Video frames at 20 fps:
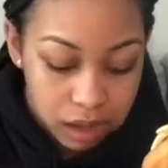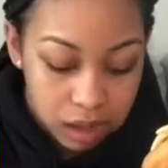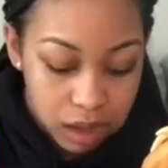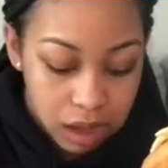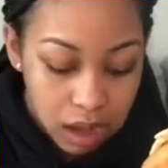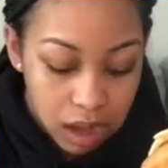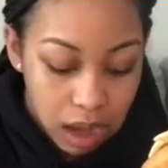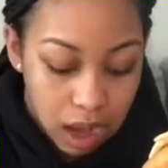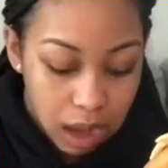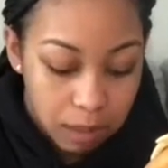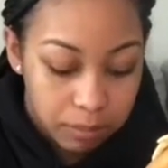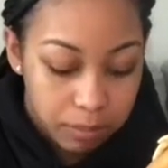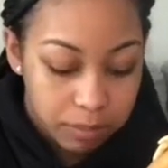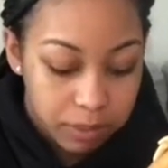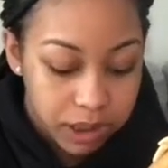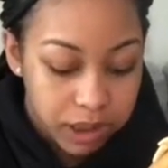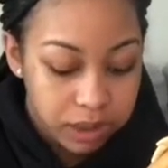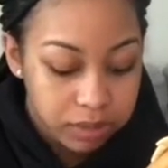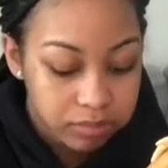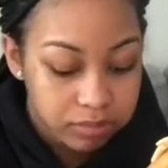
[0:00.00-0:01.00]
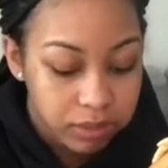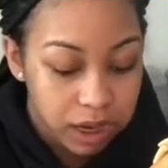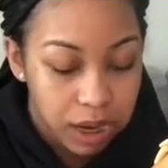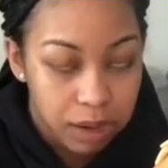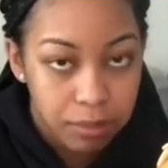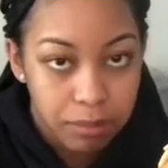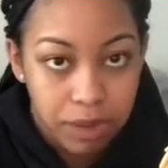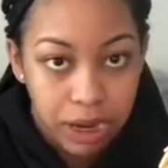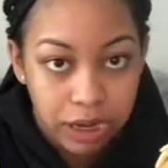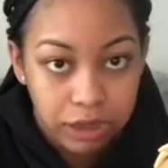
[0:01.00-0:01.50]
gonna be in
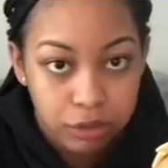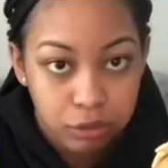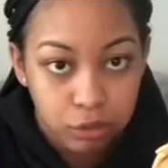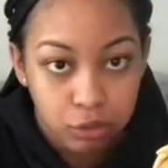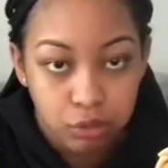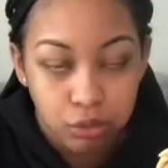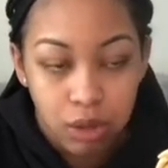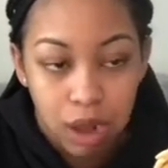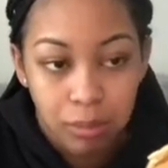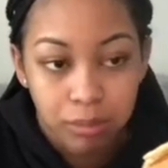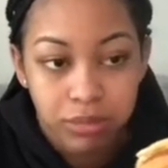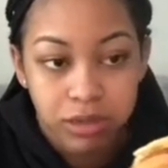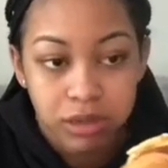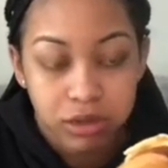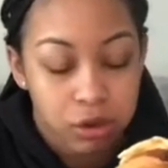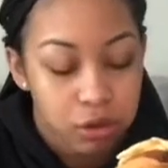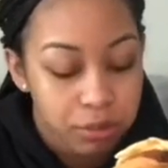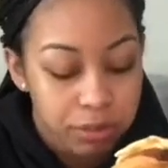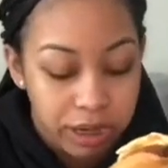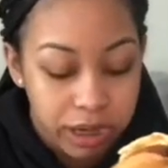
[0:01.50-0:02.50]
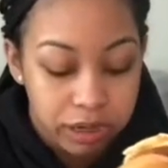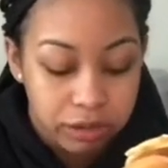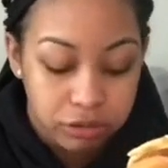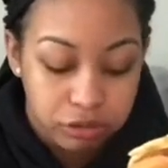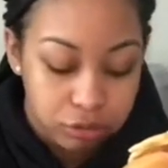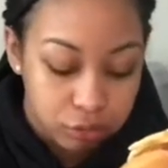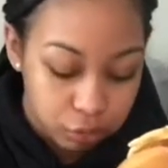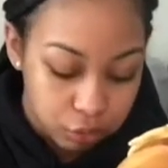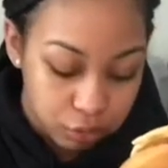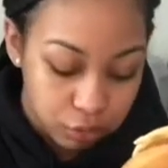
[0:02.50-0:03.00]
med school. I'm gonna still be in
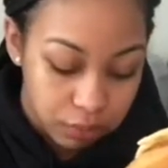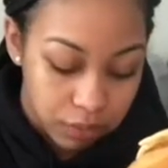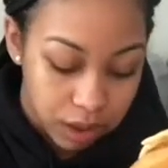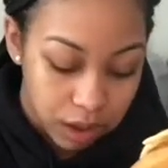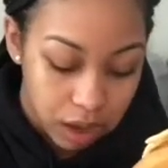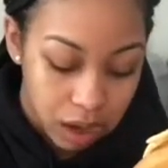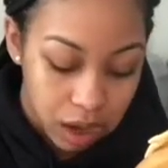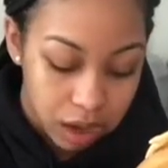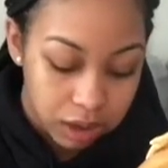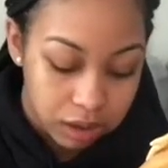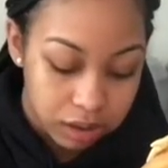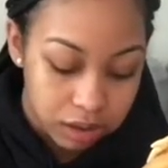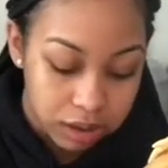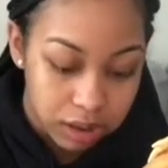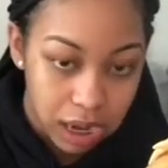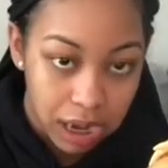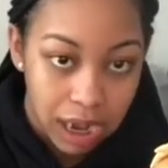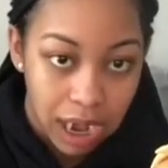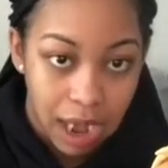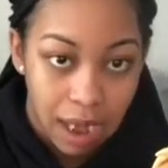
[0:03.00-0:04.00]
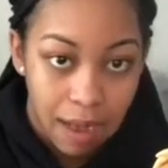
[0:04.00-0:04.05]
school regardless, cause I got